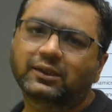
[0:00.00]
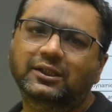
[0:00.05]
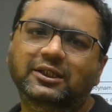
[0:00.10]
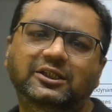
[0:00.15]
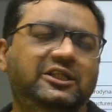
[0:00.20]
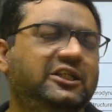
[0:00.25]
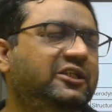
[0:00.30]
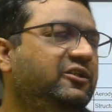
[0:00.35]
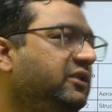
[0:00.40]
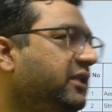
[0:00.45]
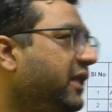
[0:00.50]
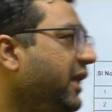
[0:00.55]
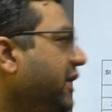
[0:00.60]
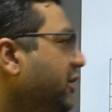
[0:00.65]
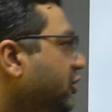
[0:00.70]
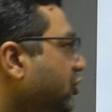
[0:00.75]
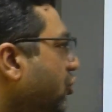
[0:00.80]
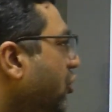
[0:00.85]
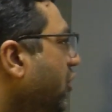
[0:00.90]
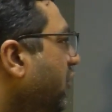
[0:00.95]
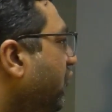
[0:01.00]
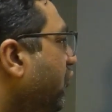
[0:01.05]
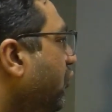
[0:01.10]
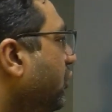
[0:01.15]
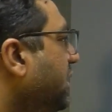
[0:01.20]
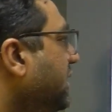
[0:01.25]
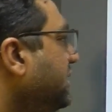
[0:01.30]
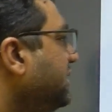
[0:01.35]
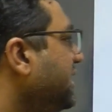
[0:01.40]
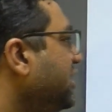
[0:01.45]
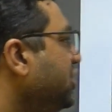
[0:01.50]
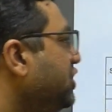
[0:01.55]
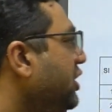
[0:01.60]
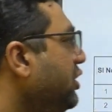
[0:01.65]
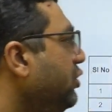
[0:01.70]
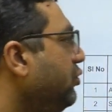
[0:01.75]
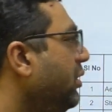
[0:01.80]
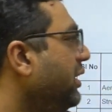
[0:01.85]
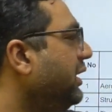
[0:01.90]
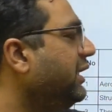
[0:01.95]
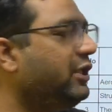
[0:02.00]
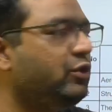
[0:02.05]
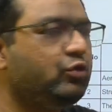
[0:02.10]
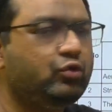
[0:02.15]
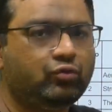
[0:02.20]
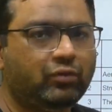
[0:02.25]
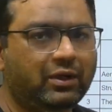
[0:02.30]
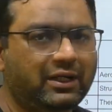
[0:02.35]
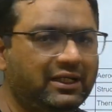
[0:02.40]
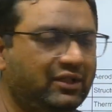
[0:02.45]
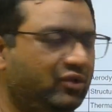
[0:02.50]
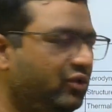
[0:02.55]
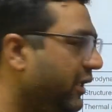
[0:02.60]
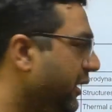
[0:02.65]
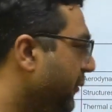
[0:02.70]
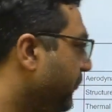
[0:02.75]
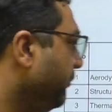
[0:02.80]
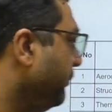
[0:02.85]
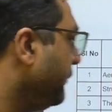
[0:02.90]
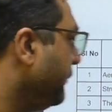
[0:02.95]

This is GATE score for the session 22-23.